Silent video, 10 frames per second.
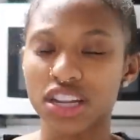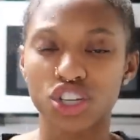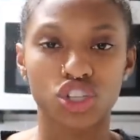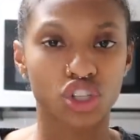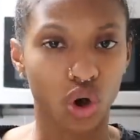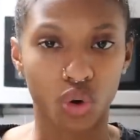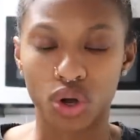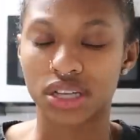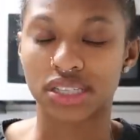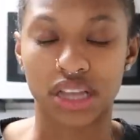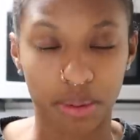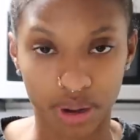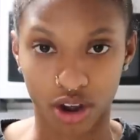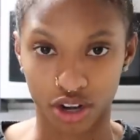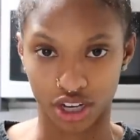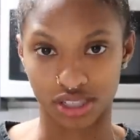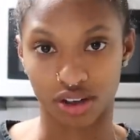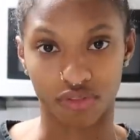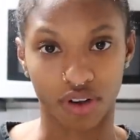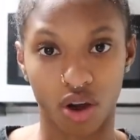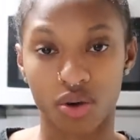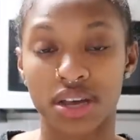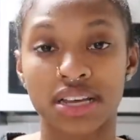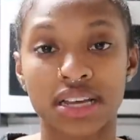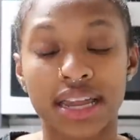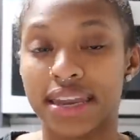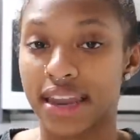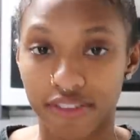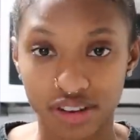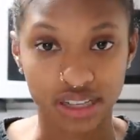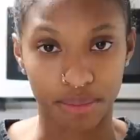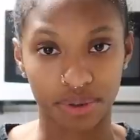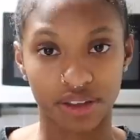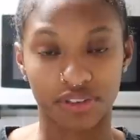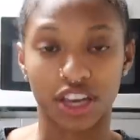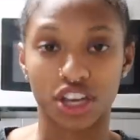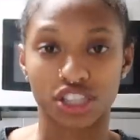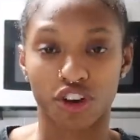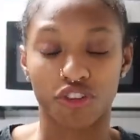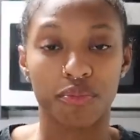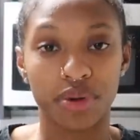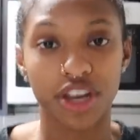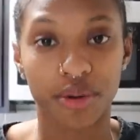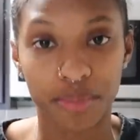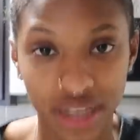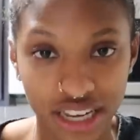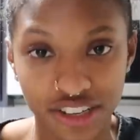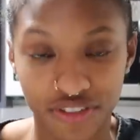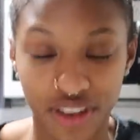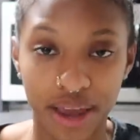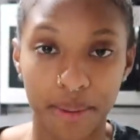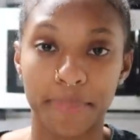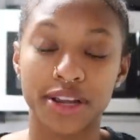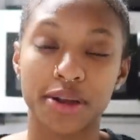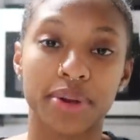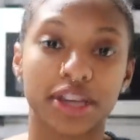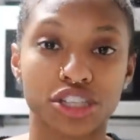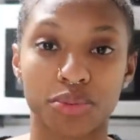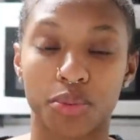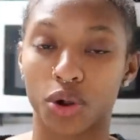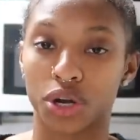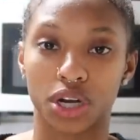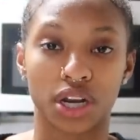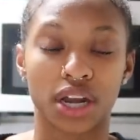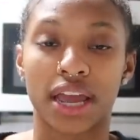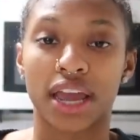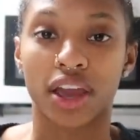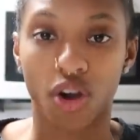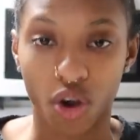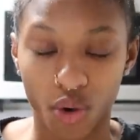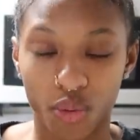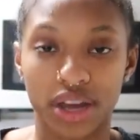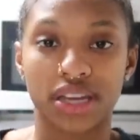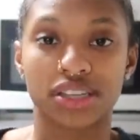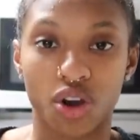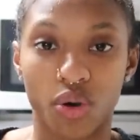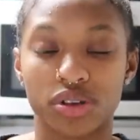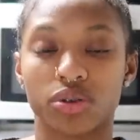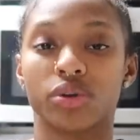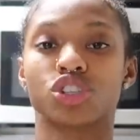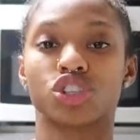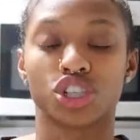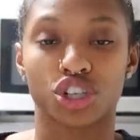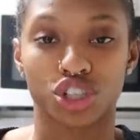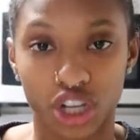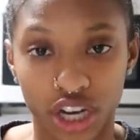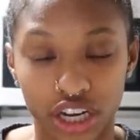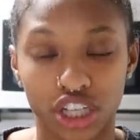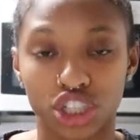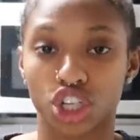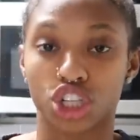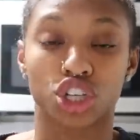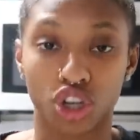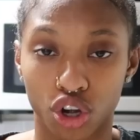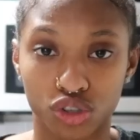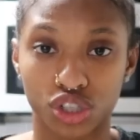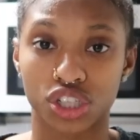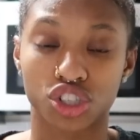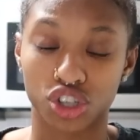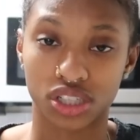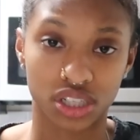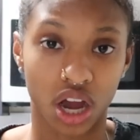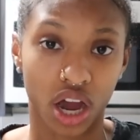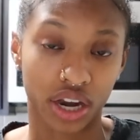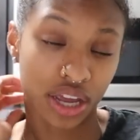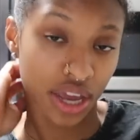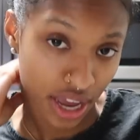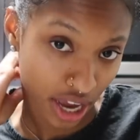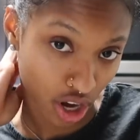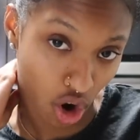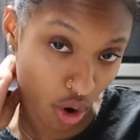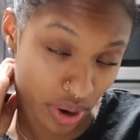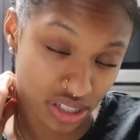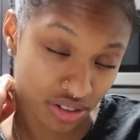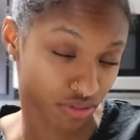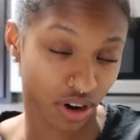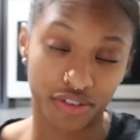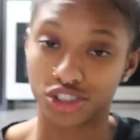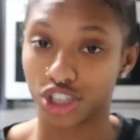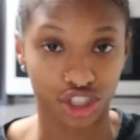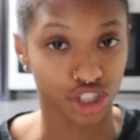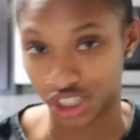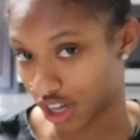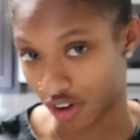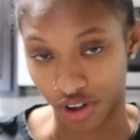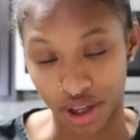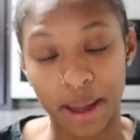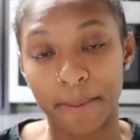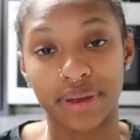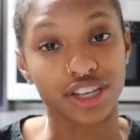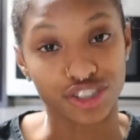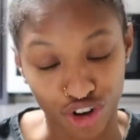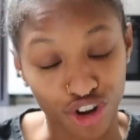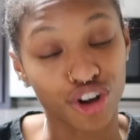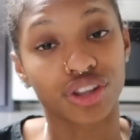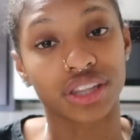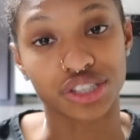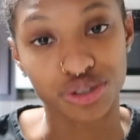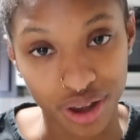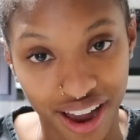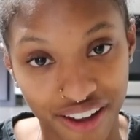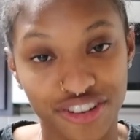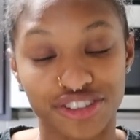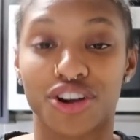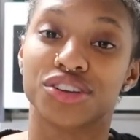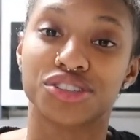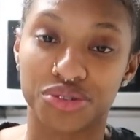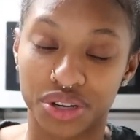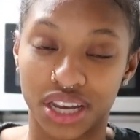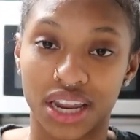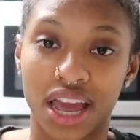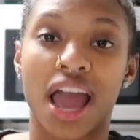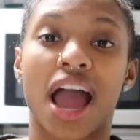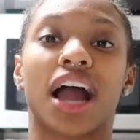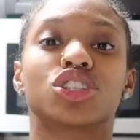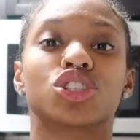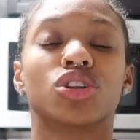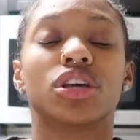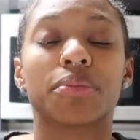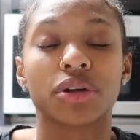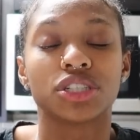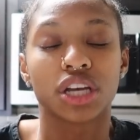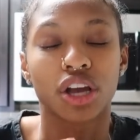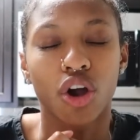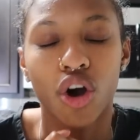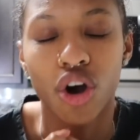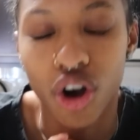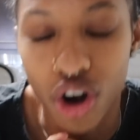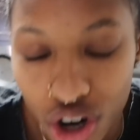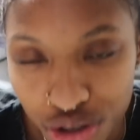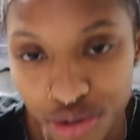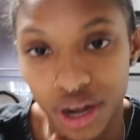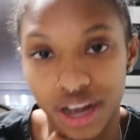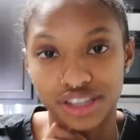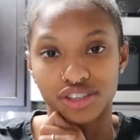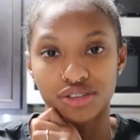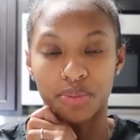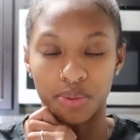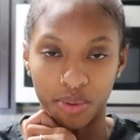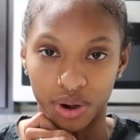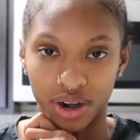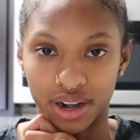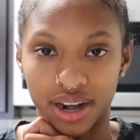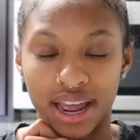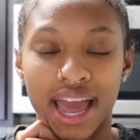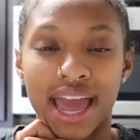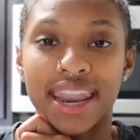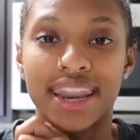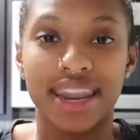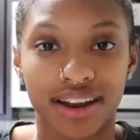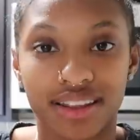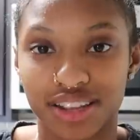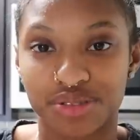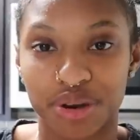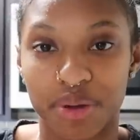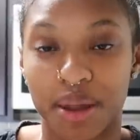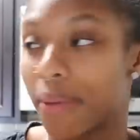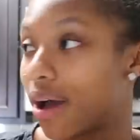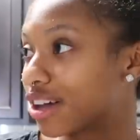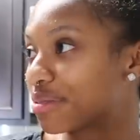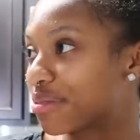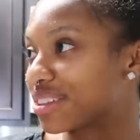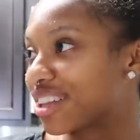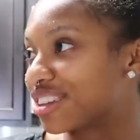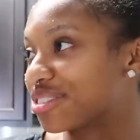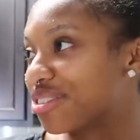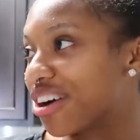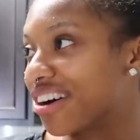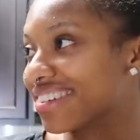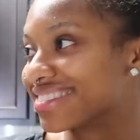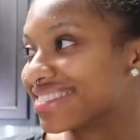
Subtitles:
So stop counting yourself out. Never stop believing in yourself. Be your biggest fan, be your biggest supporter, and always, always, always trust your training, trust your coaches, trust God, and always and forever trust yourself, because all that you have is all that you need. I truly appreciate all you guys' support. None of this would have been possible without you all.